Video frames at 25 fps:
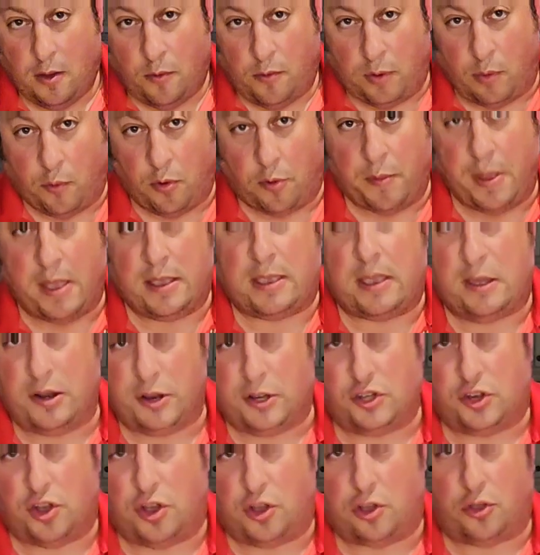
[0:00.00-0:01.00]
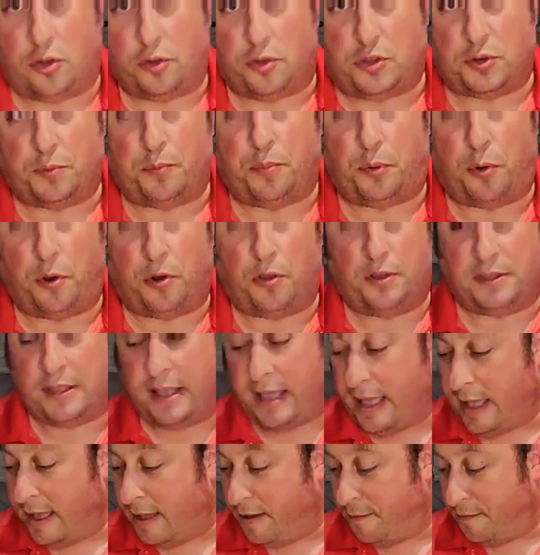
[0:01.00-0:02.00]
when we're making risotto, it's important to
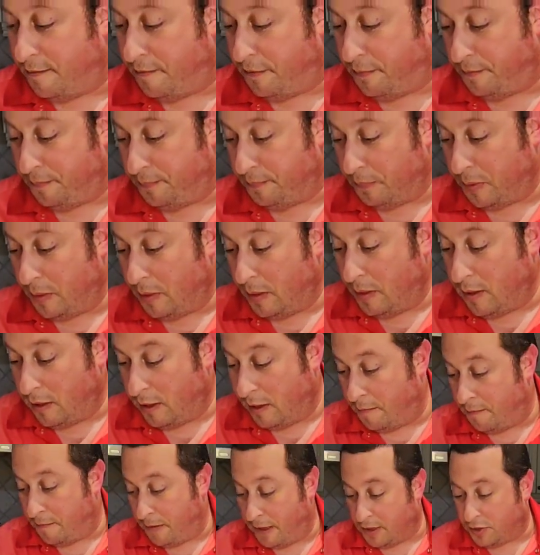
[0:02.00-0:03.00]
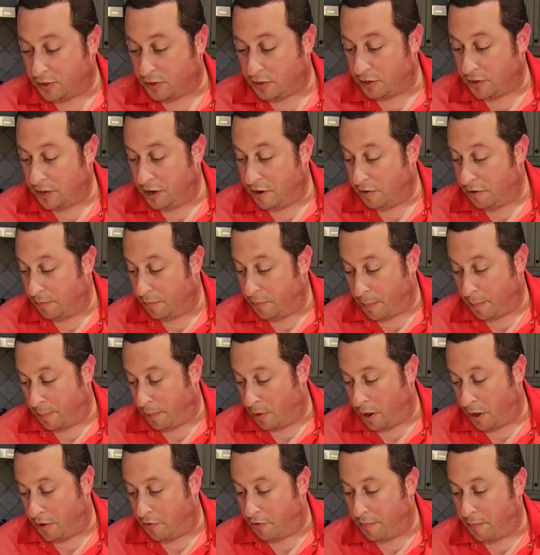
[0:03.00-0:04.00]
have a vessel here, a
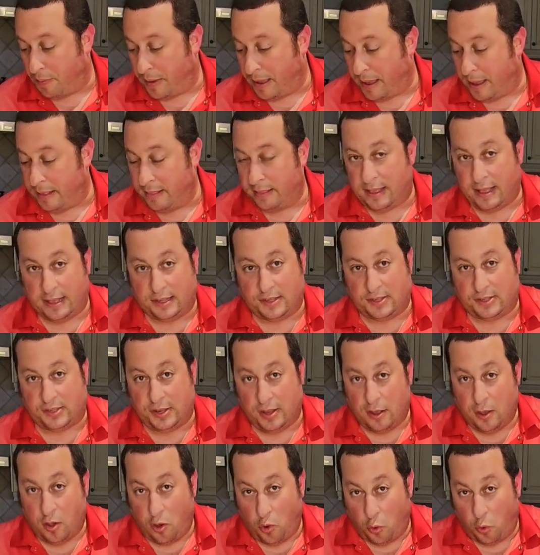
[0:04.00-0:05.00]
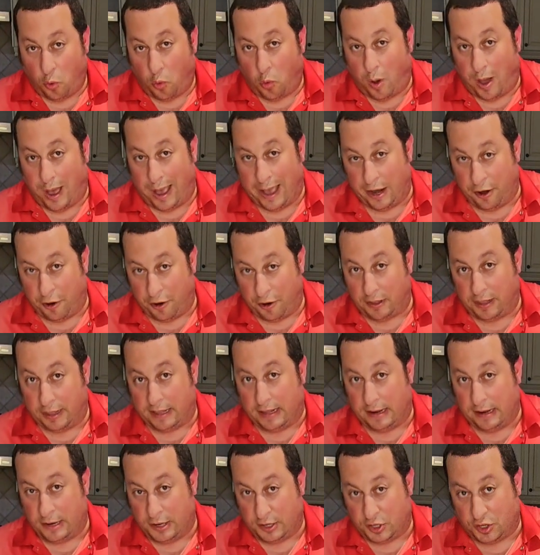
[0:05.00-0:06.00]
pot or a pan that's wider than
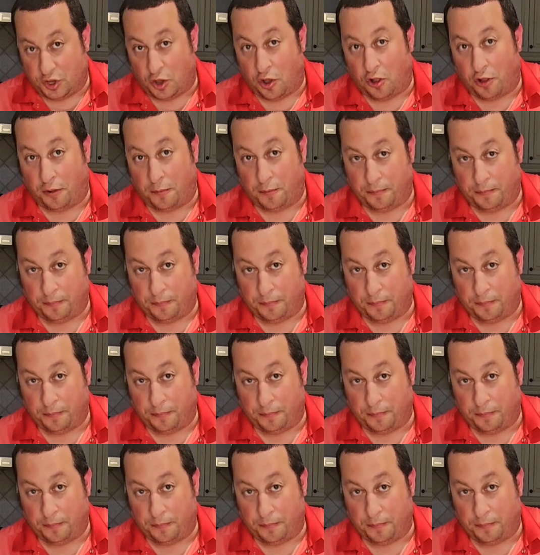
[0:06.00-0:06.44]
it is tall,